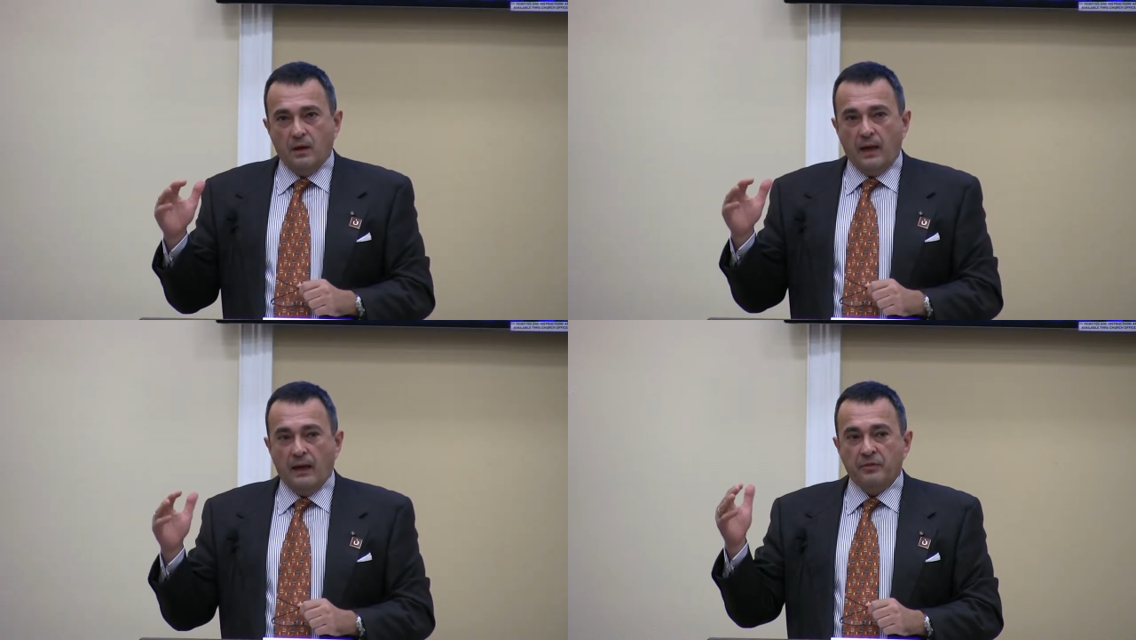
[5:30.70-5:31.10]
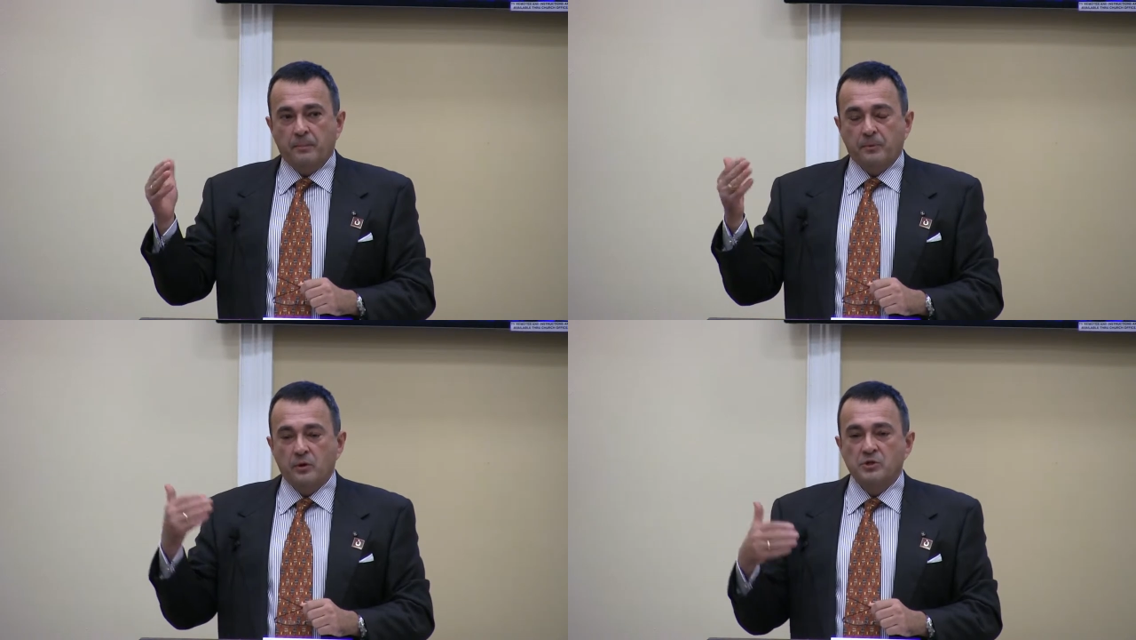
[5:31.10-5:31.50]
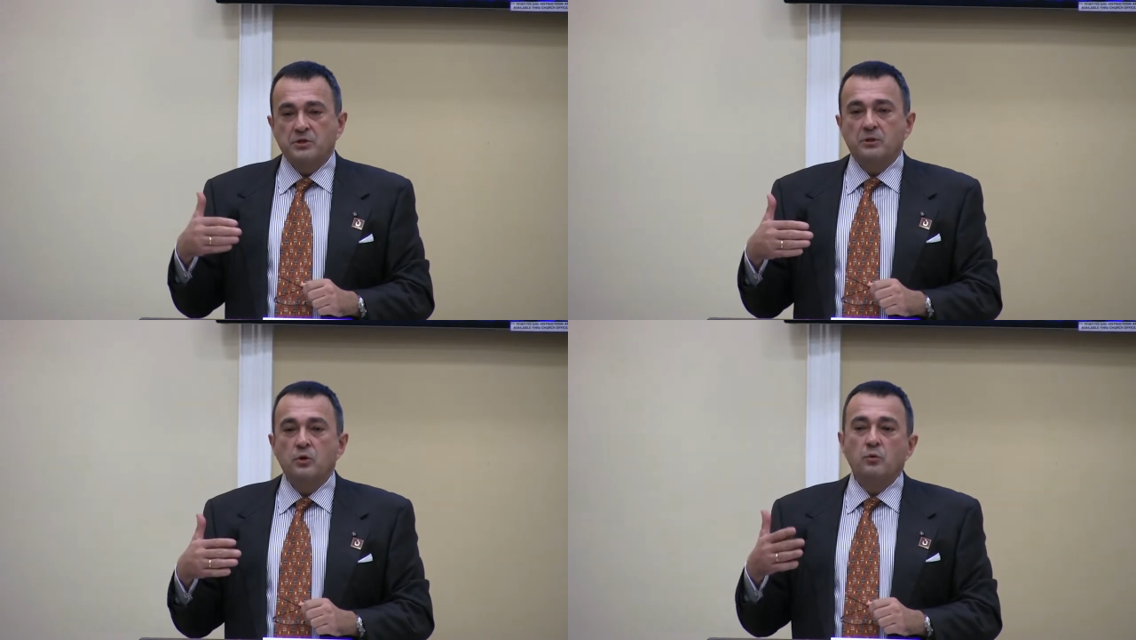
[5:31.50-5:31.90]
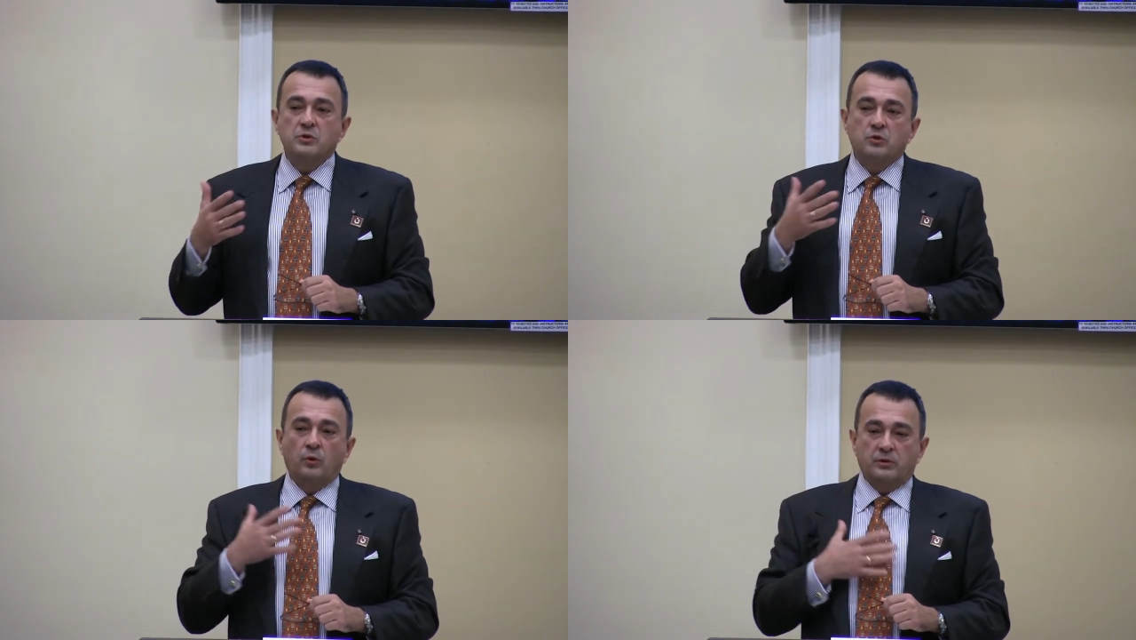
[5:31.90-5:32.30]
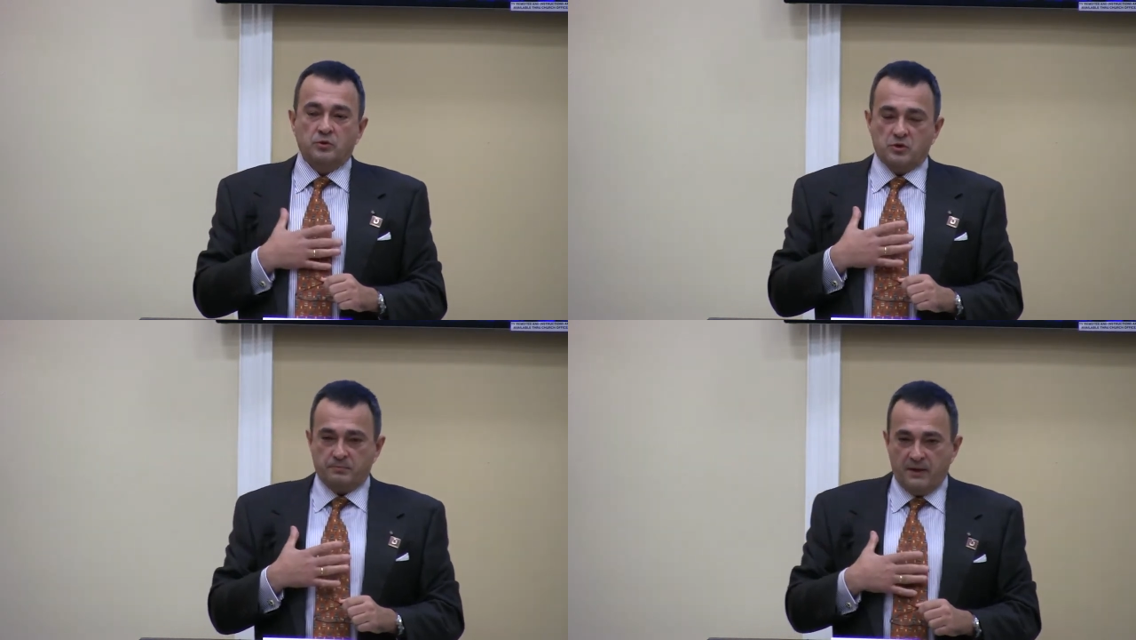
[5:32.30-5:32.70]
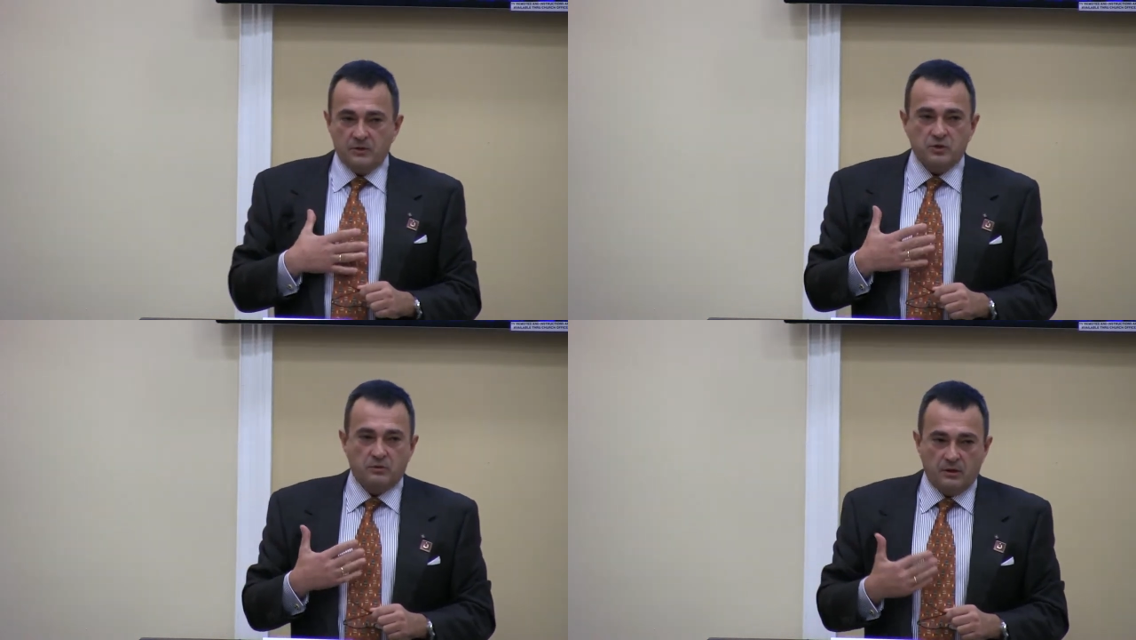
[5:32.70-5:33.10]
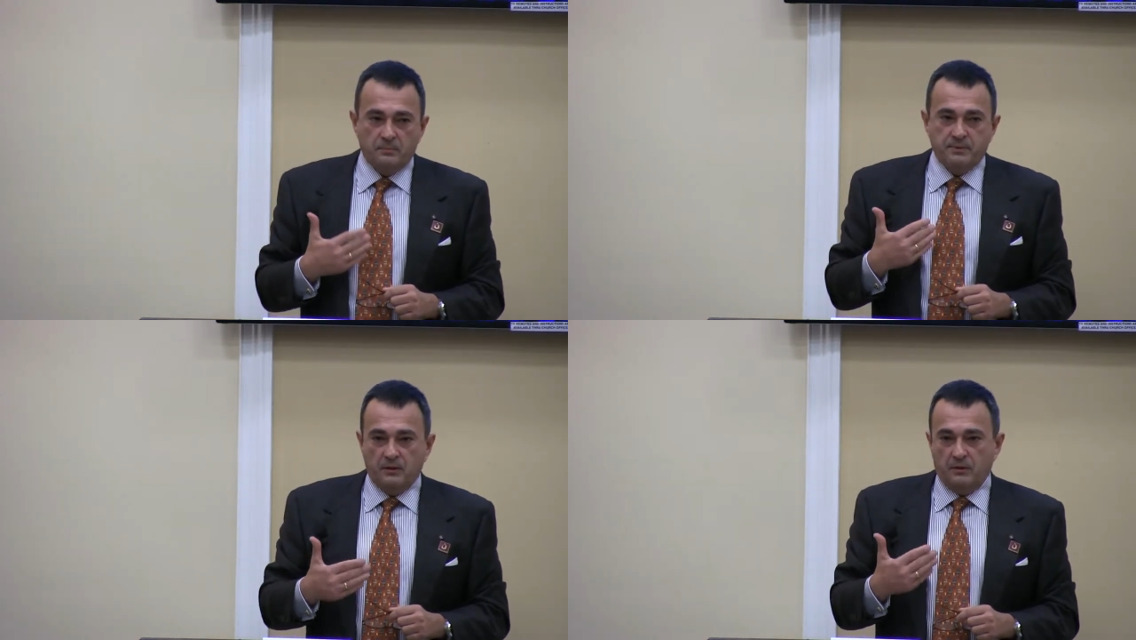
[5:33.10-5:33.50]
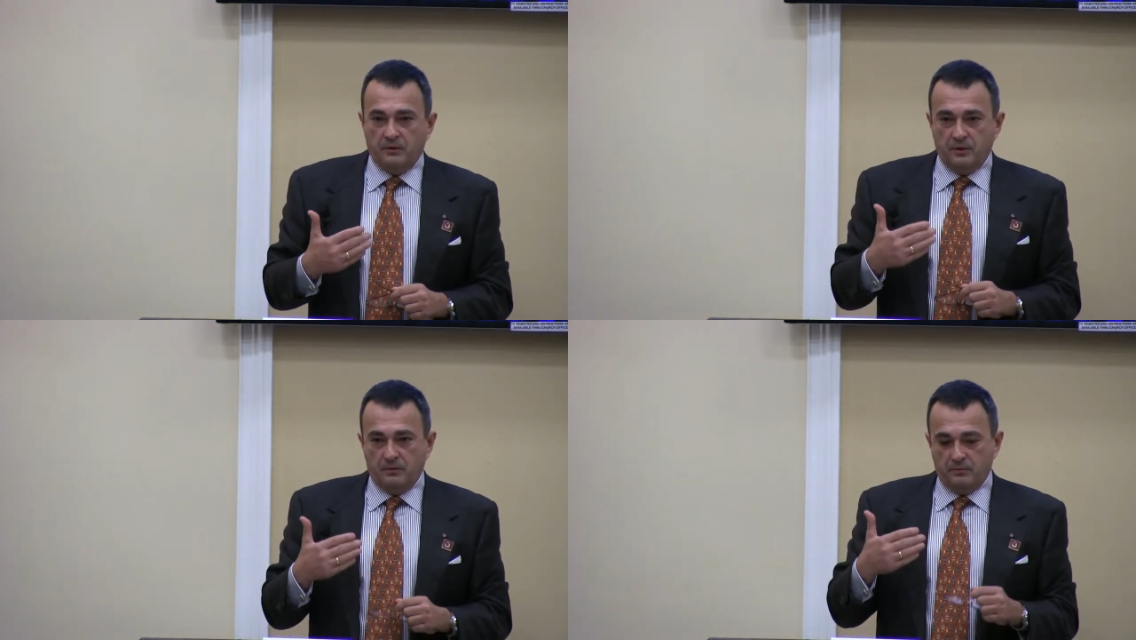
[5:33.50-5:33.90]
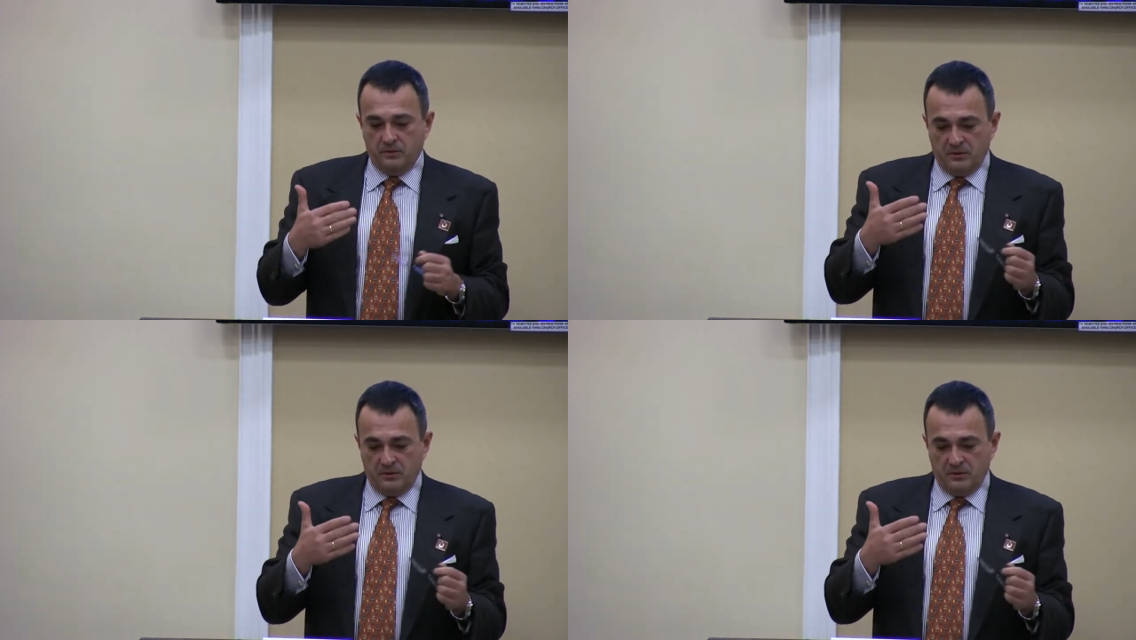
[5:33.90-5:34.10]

And the person who was going to sponsor our bill,